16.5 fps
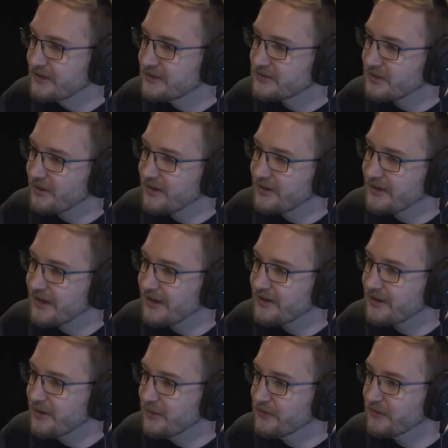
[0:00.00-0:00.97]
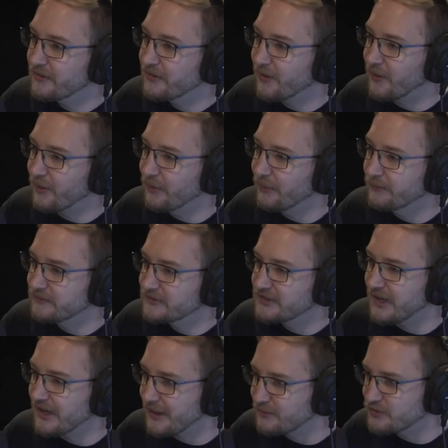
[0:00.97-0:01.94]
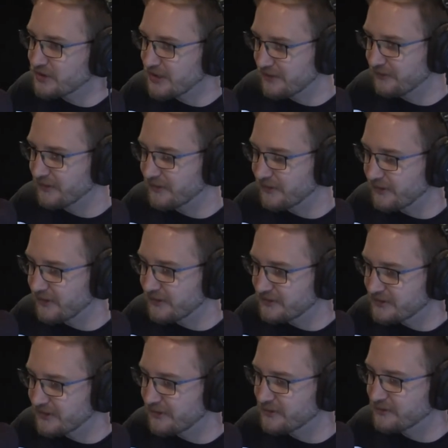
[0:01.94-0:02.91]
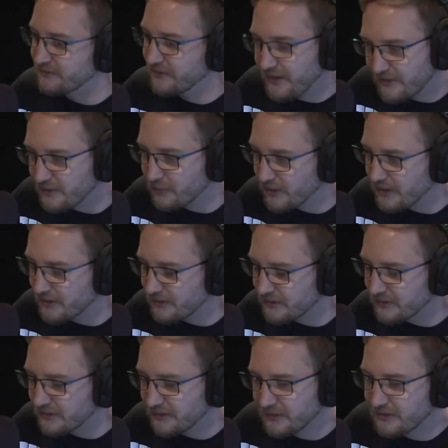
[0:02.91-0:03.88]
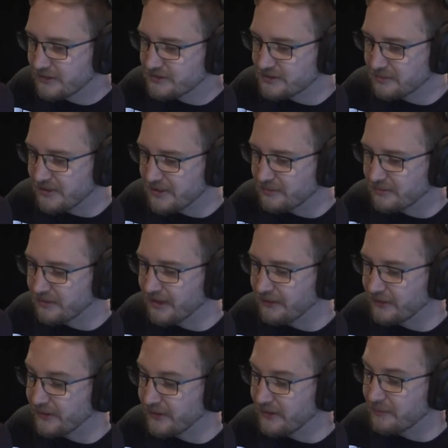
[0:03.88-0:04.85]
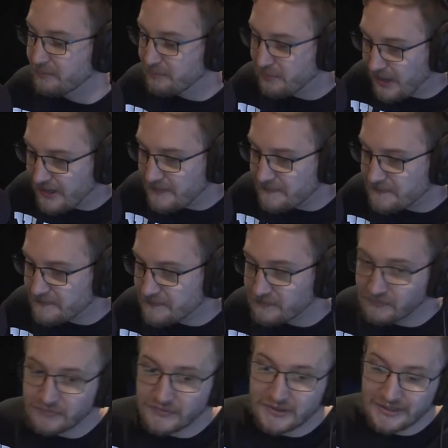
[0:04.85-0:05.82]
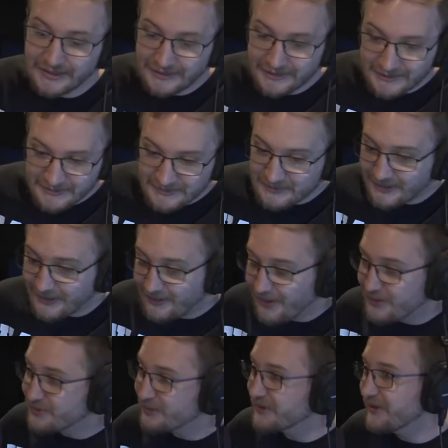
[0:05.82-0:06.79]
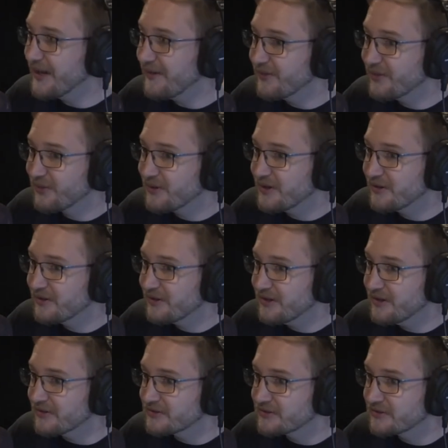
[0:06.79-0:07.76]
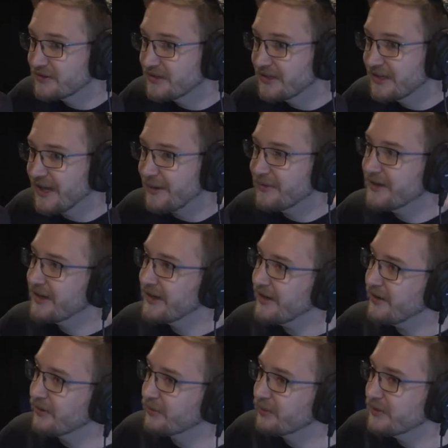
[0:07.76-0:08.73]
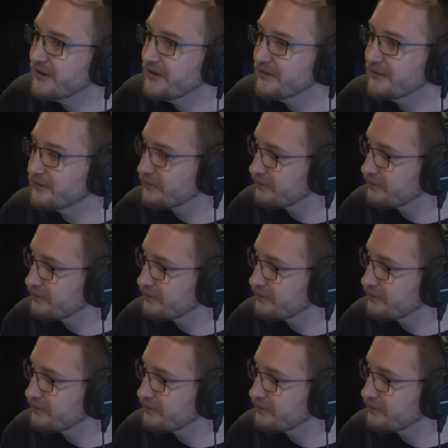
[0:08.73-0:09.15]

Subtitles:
So I know that the whole time traveling thing sounds very weird to people out there, but who knows what they'll have in 300 years? Yeah. I mean, hell, we